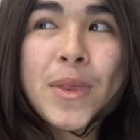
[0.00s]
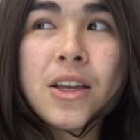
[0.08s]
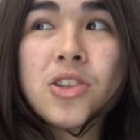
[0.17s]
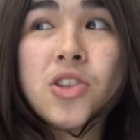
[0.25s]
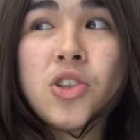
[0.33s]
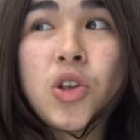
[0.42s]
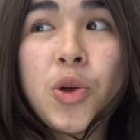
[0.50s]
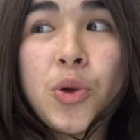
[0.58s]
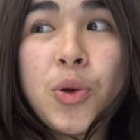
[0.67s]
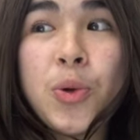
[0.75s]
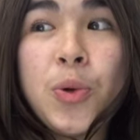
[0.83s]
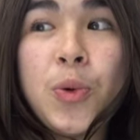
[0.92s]
So
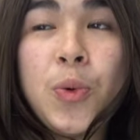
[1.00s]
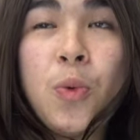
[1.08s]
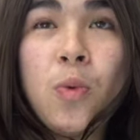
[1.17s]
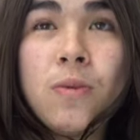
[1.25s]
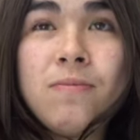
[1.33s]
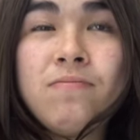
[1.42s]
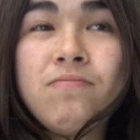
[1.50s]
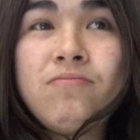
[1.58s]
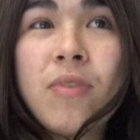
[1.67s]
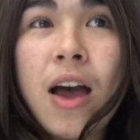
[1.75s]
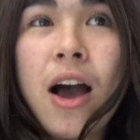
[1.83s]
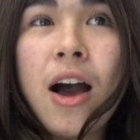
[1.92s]

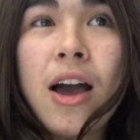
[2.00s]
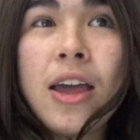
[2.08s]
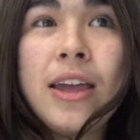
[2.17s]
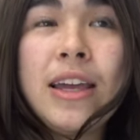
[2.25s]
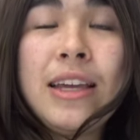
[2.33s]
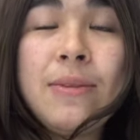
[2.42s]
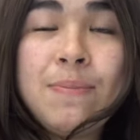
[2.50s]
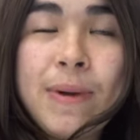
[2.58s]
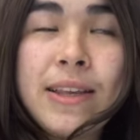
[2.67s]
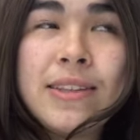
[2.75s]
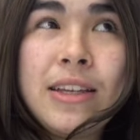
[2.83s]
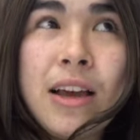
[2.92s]
I
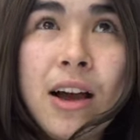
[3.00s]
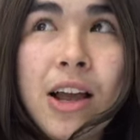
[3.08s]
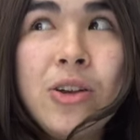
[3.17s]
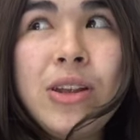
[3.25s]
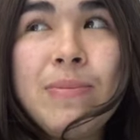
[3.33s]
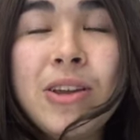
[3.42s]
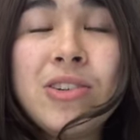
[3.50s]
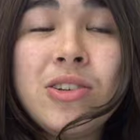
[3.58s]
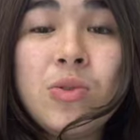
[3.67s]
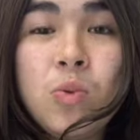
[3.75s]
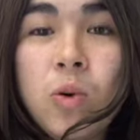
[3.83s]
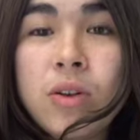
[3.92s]
only
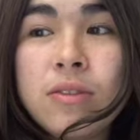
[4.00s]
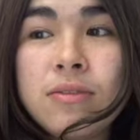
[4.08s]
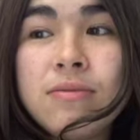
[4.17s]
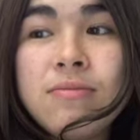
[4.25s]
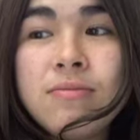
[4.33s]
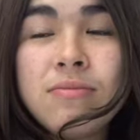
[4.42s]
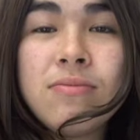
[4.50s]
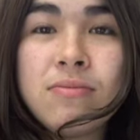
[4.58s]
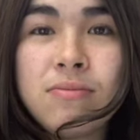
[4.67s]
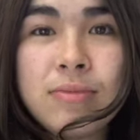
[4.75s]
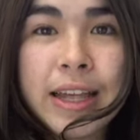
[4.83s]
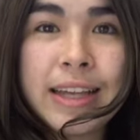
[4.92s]
mentioned one
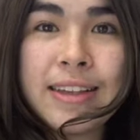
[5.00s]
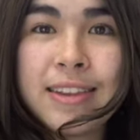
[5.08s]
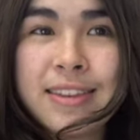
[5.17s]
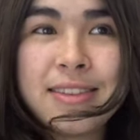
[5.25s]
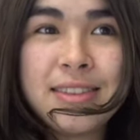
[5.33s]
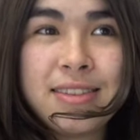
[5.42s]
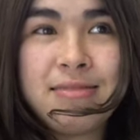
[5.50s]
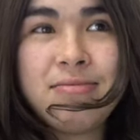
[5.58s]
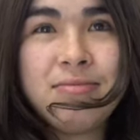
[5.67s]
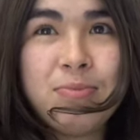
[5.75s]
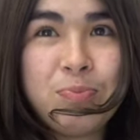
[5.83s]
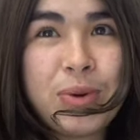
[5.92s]
like
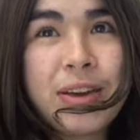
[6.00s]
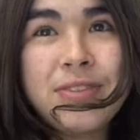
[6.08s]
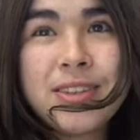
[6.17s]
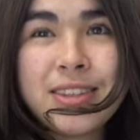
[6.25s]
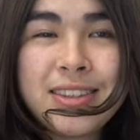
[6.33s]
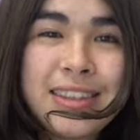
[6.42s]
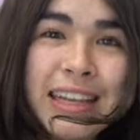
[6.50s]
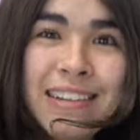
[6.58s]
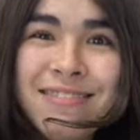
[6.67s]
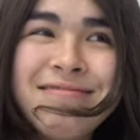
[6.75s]
maths thing.